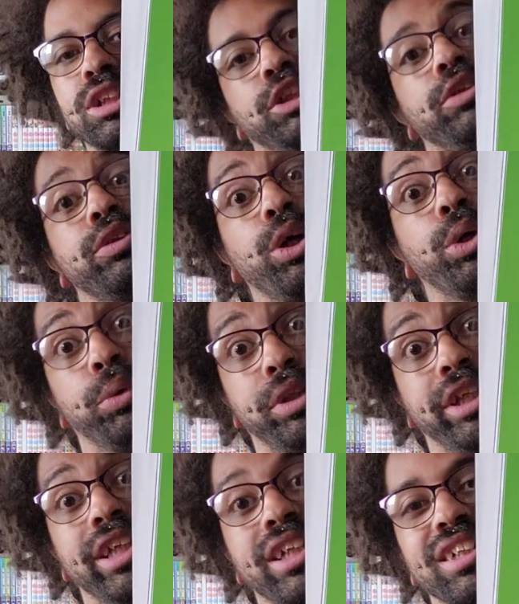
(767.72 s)
show you the whole
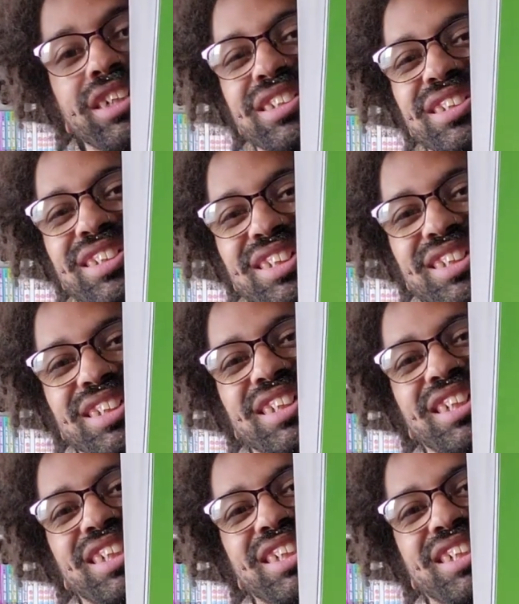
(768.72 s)
thing.
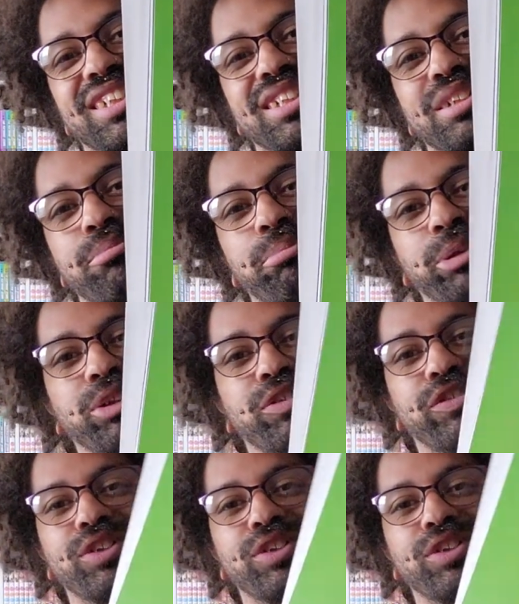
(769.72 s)
Beautiful